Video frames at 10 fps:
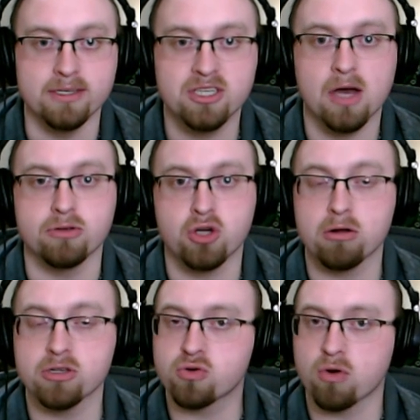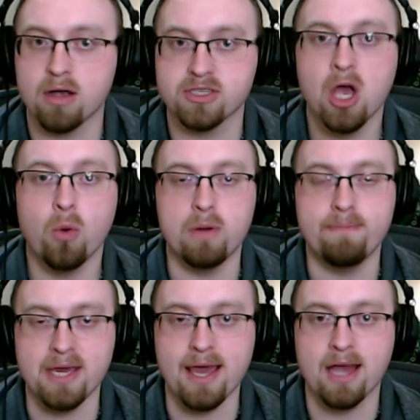So Charles Cross would
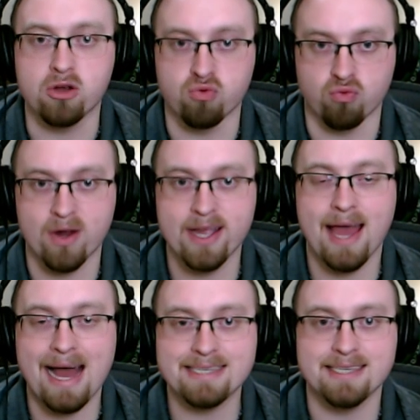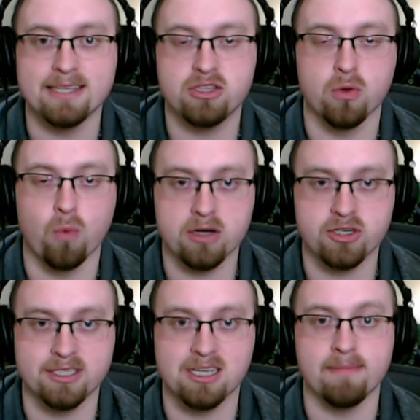be a great asset to the
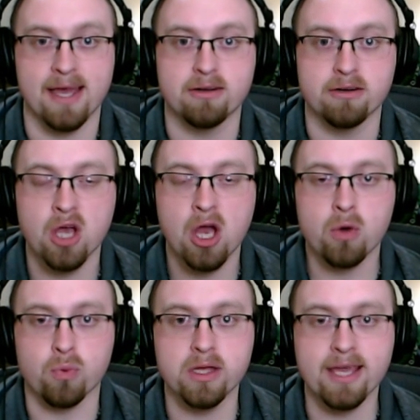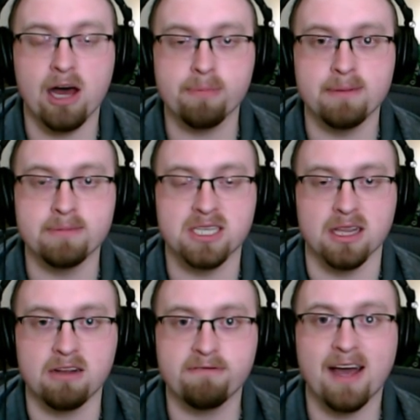Washington Commanders, really help them
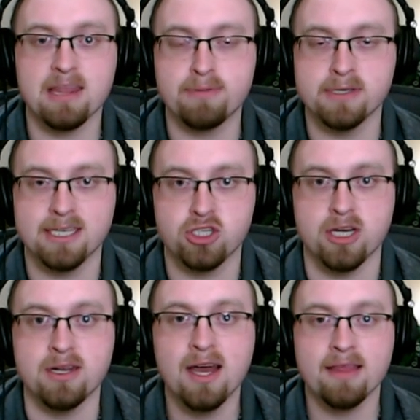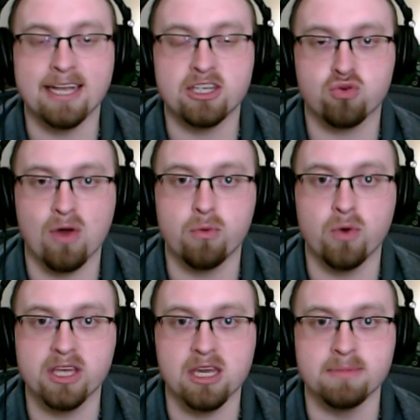solidify the position that Trent
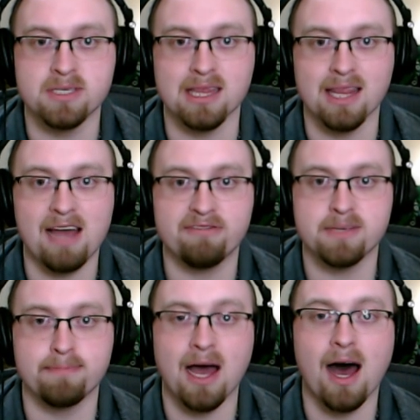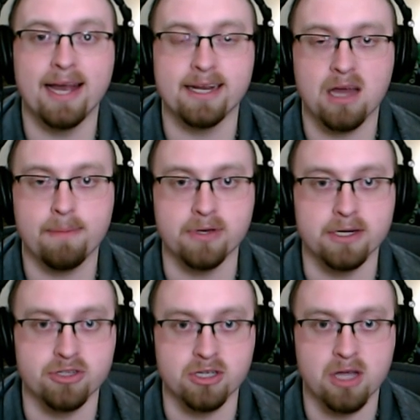Williams left behind a couple of
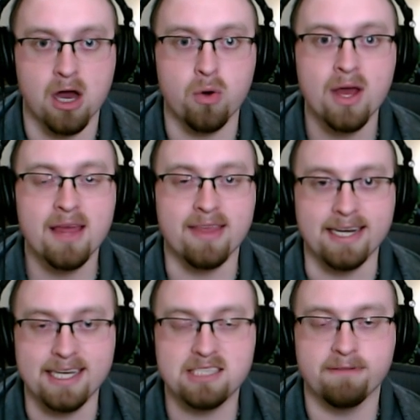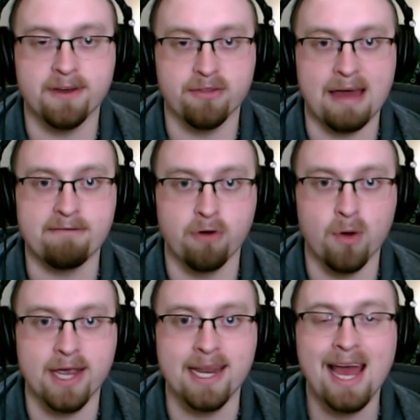years ago. They need to fill that
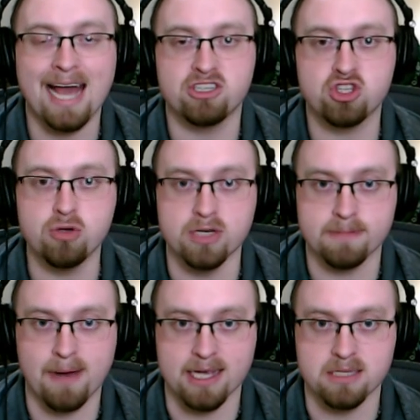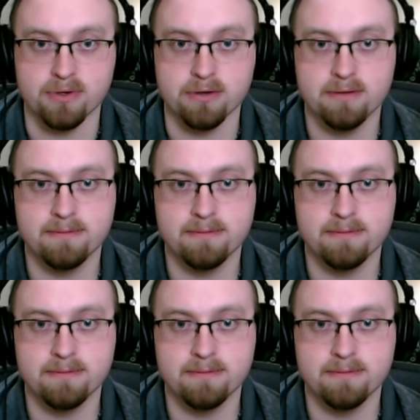void as soon as possible.